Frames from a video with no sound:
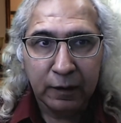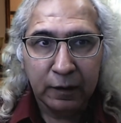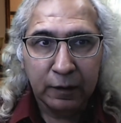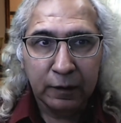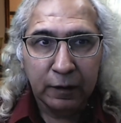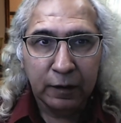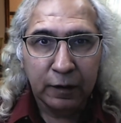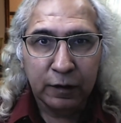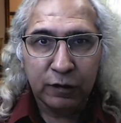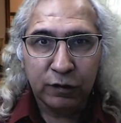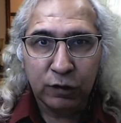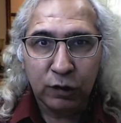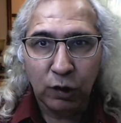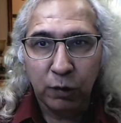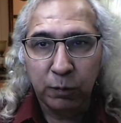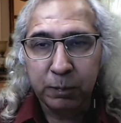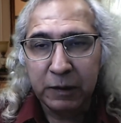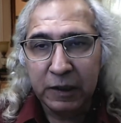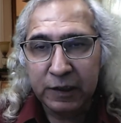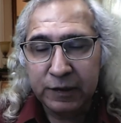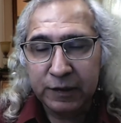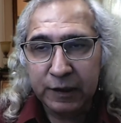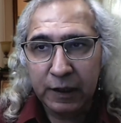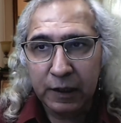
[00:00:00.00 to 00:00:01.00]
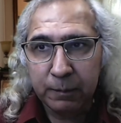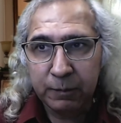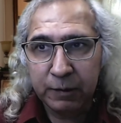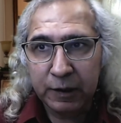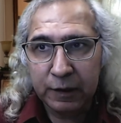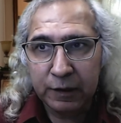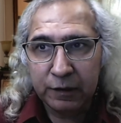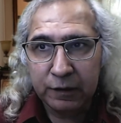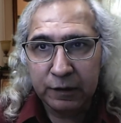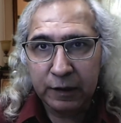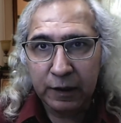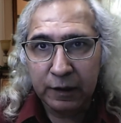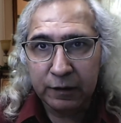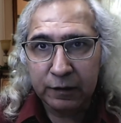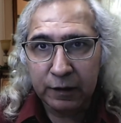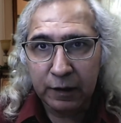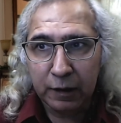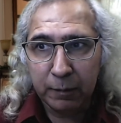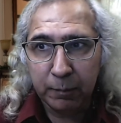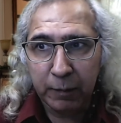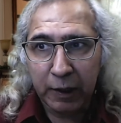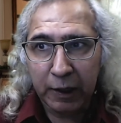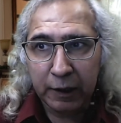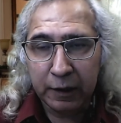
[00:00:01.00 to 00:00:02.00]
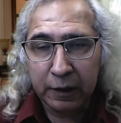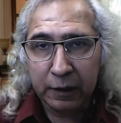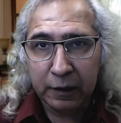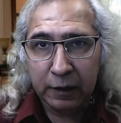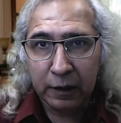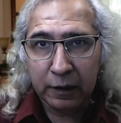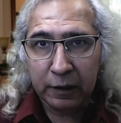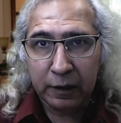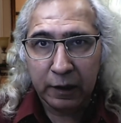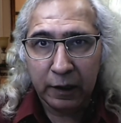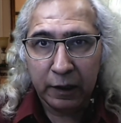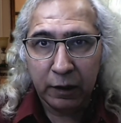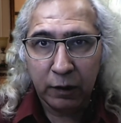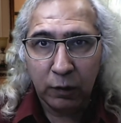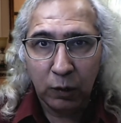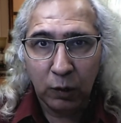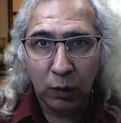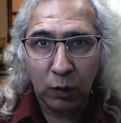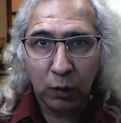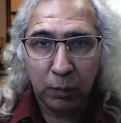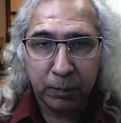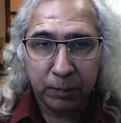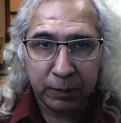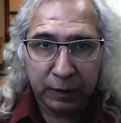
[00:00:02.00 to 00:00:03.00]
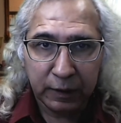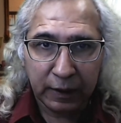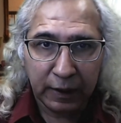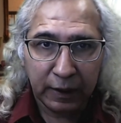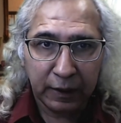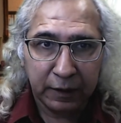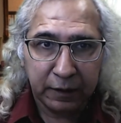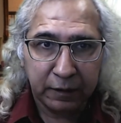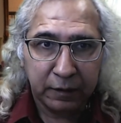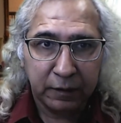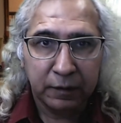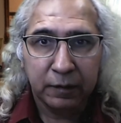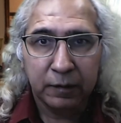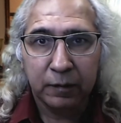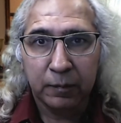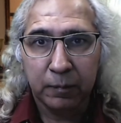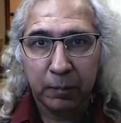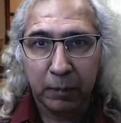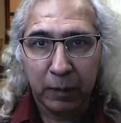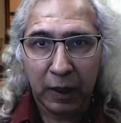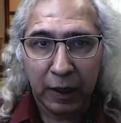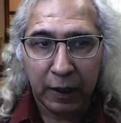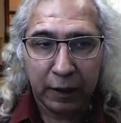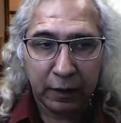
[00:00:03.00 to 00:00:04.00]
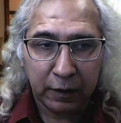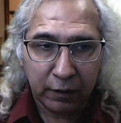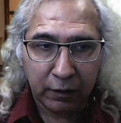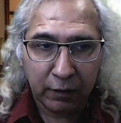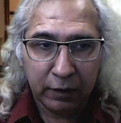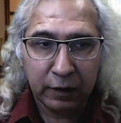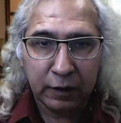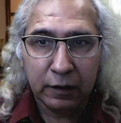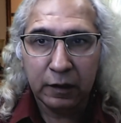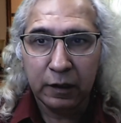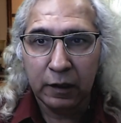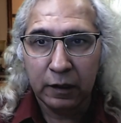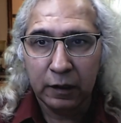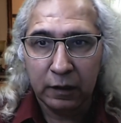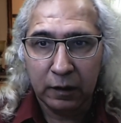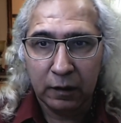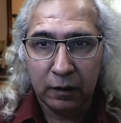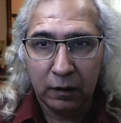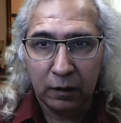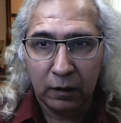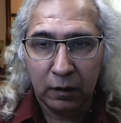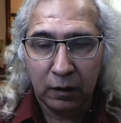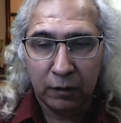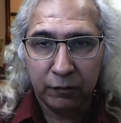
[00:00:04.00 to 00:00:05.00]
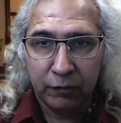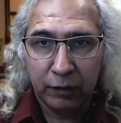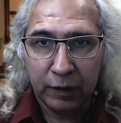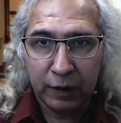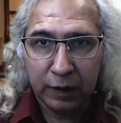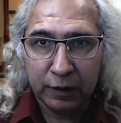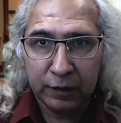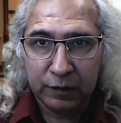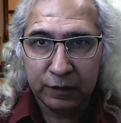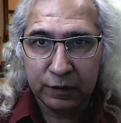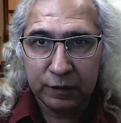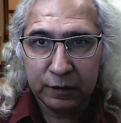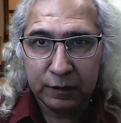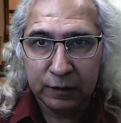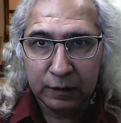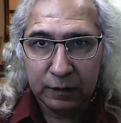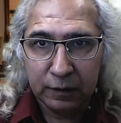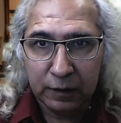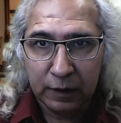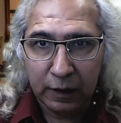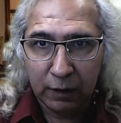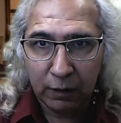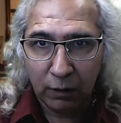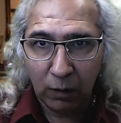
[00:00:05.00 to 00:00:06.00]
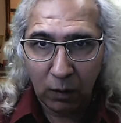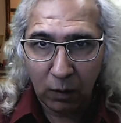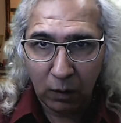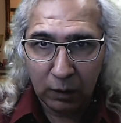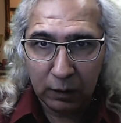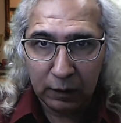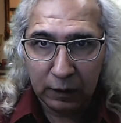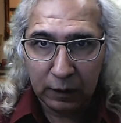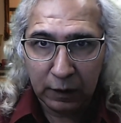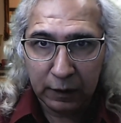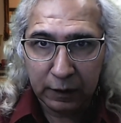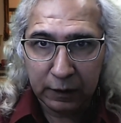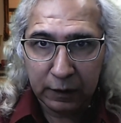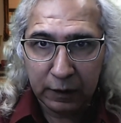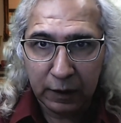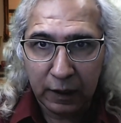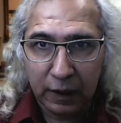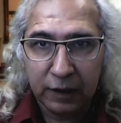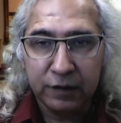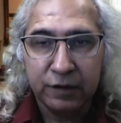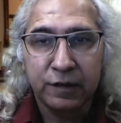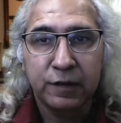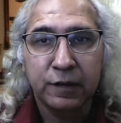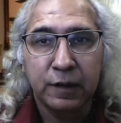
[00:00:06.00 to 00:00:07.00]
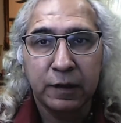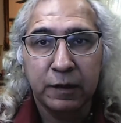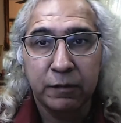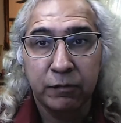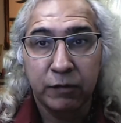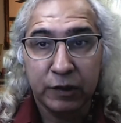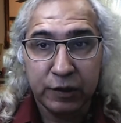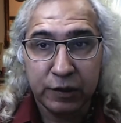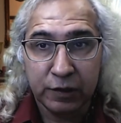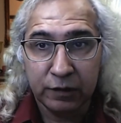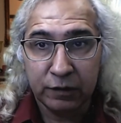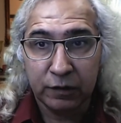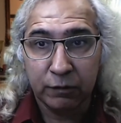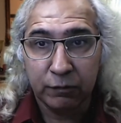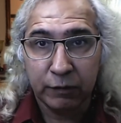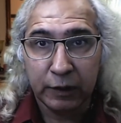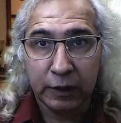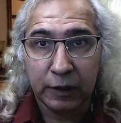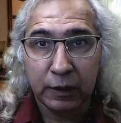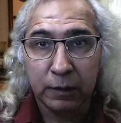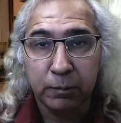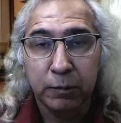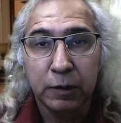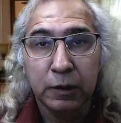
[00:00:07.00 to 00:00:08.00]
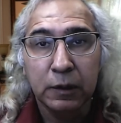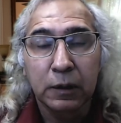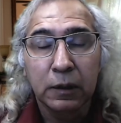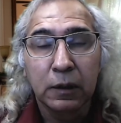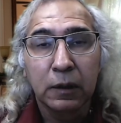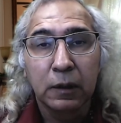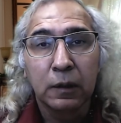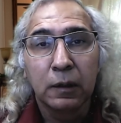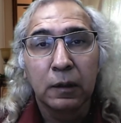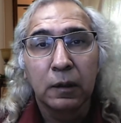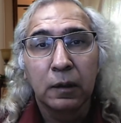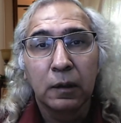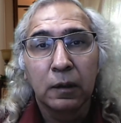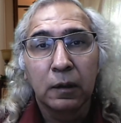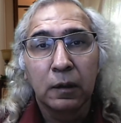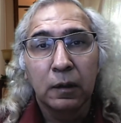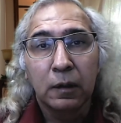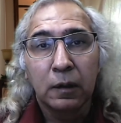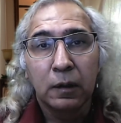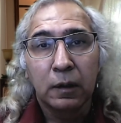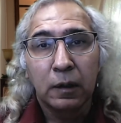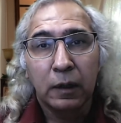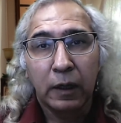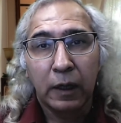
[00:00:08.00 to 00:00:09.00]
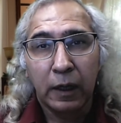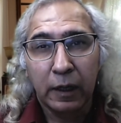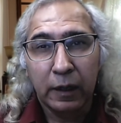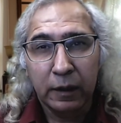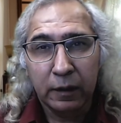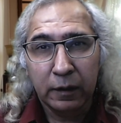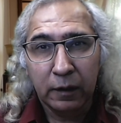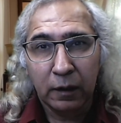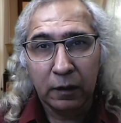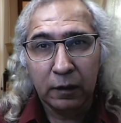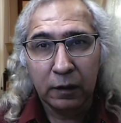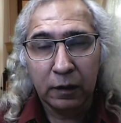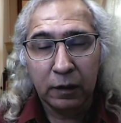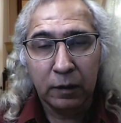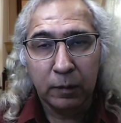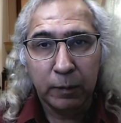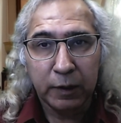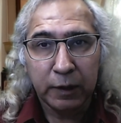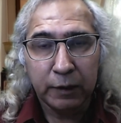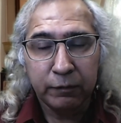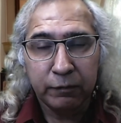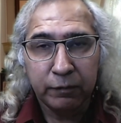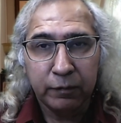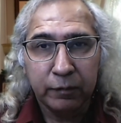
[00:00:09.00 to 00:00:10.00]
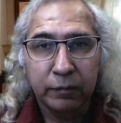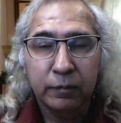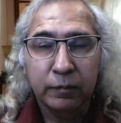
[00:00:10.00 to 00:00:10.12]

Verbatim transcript: So please keep these things in mind, and I hope that my reading of his online essay, which is available, and a little bit of